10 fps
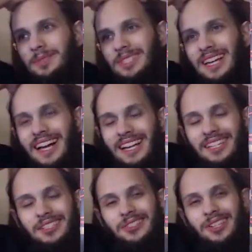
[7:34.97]
But
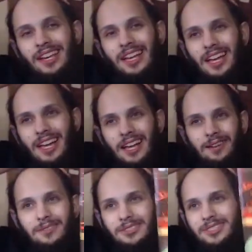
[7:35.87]
guys,
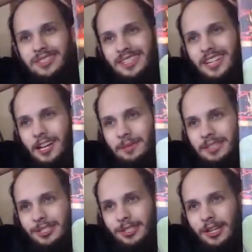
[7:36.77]
I was in the
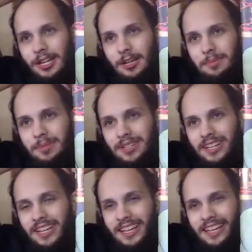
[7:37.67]
comic shop
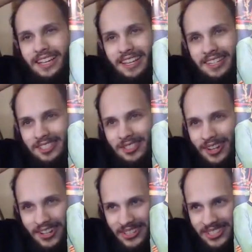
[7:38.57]
and I
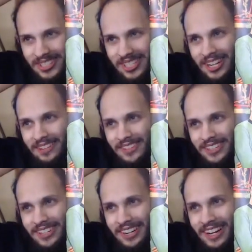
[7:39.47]
saw this
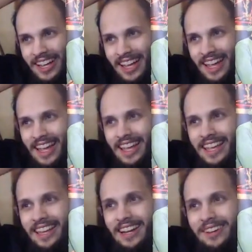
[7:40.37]
cover
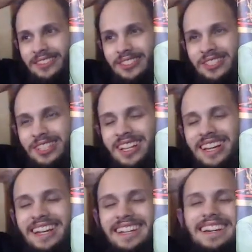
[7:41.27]
and I was
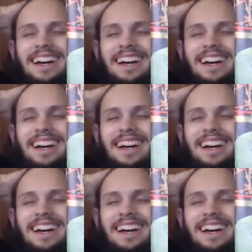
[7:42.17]
like,